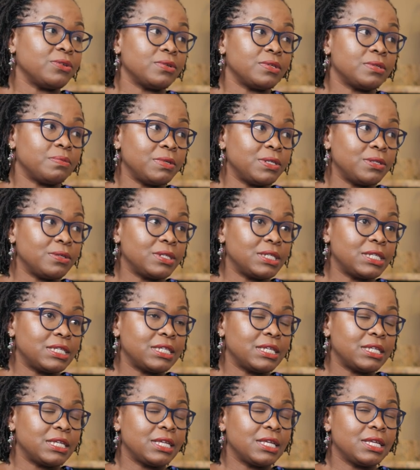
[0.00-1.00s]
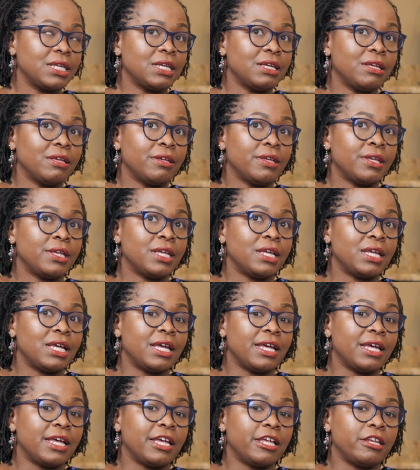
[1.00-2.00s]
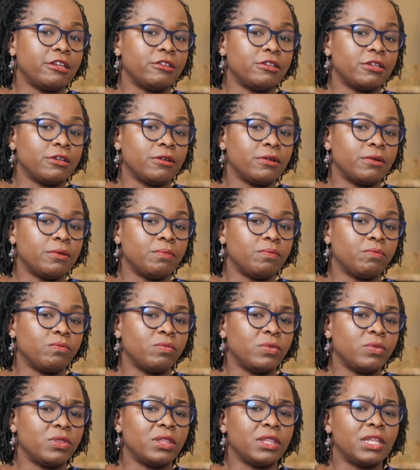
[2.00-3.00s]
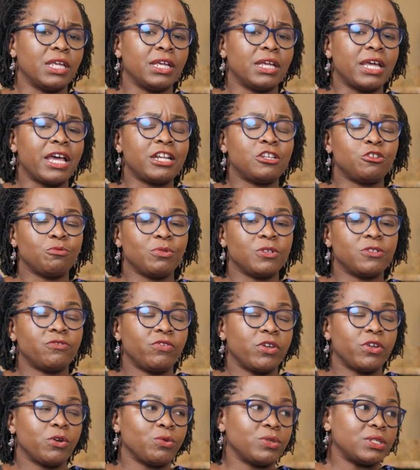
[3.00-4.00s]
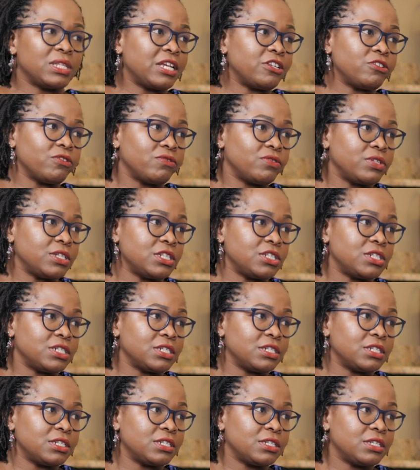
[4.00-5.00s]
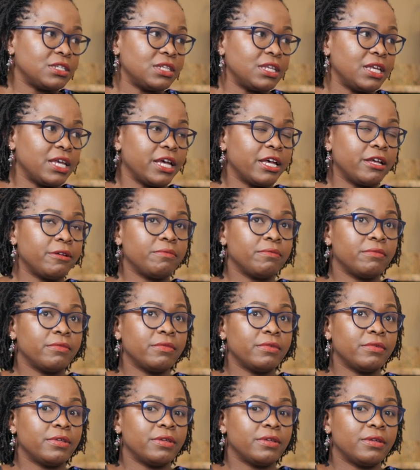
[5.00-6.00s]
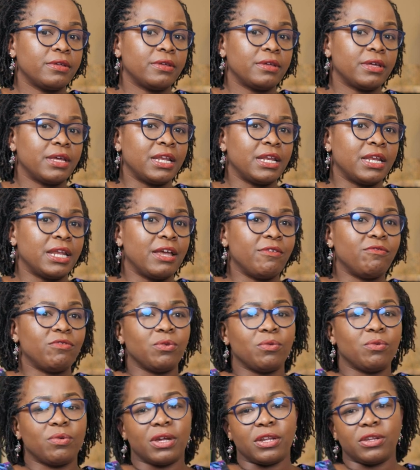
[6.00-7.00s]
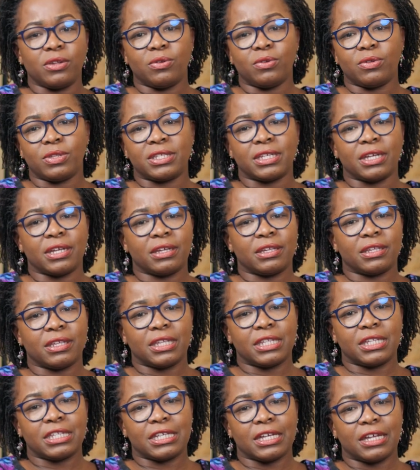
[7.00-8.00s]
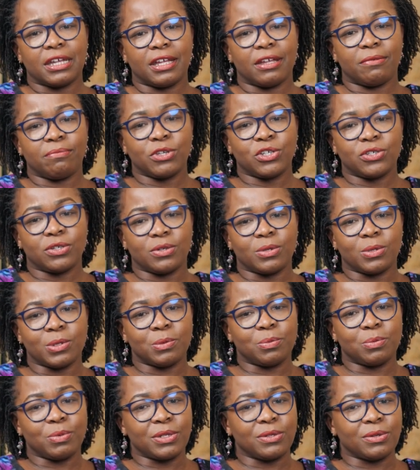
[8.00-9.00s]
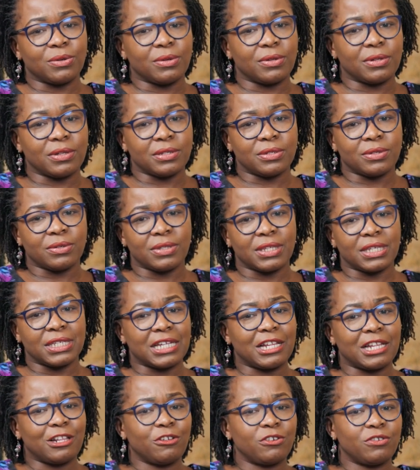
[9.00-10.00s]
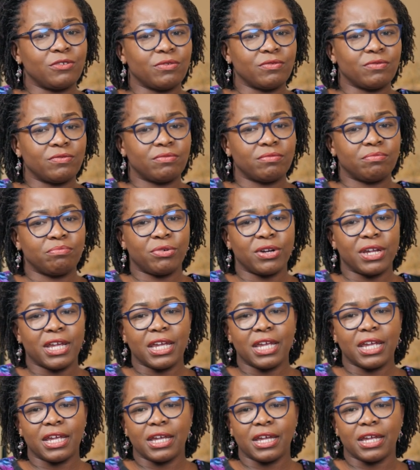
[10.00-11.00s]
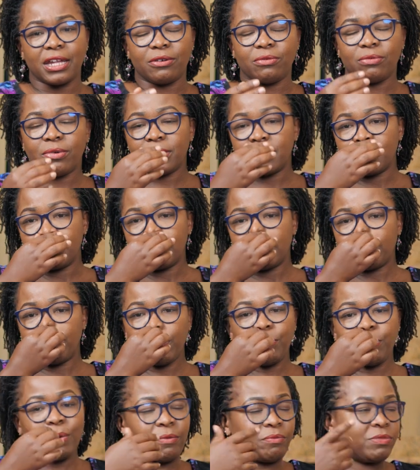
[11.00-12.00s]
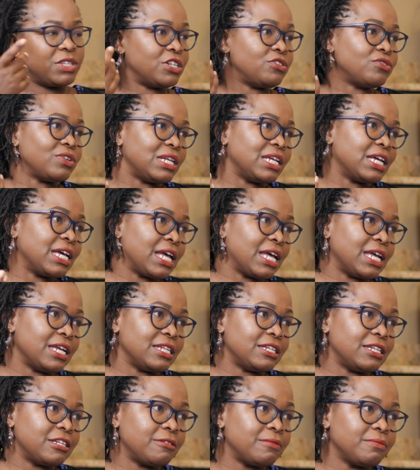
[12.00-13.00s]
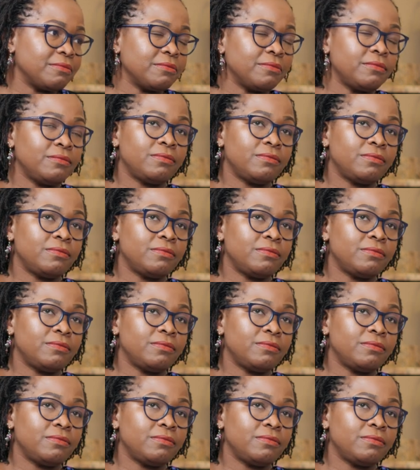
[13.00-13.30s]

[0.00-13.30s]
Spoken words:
hospitals. And the atmosphere was that of teaching. And everyone, you know, it's a mission hospital, so there's a lot of praying and whatnot. People are generally kind.